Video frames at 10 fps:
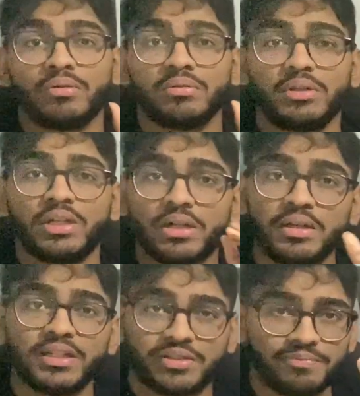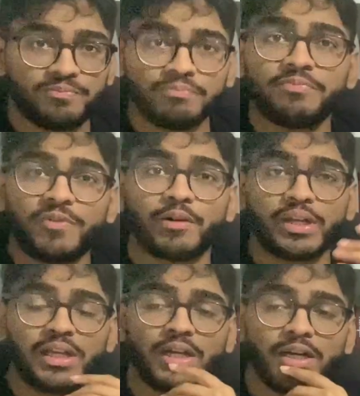you know, it's
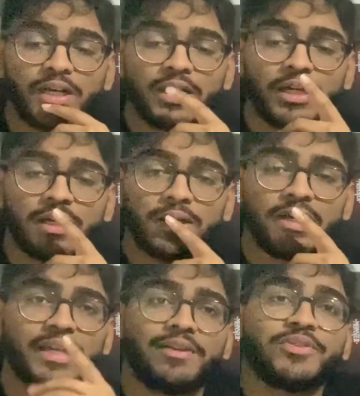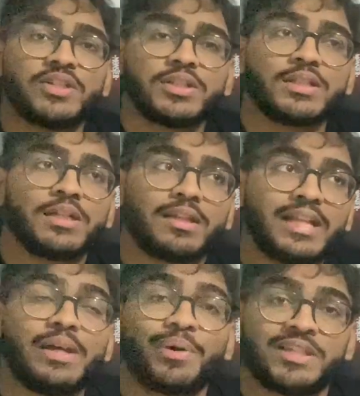very, it gives
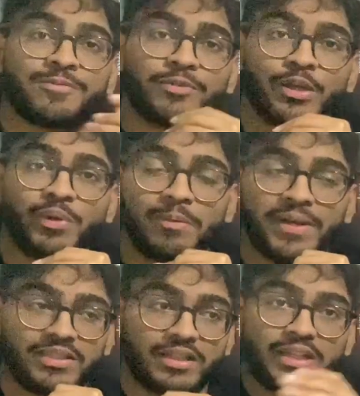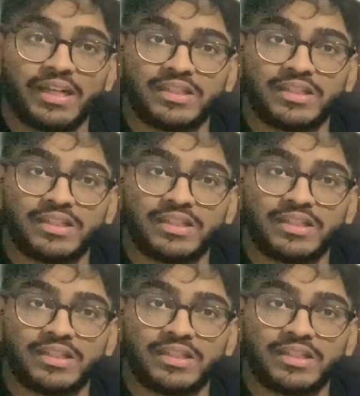leeway to free will, basically.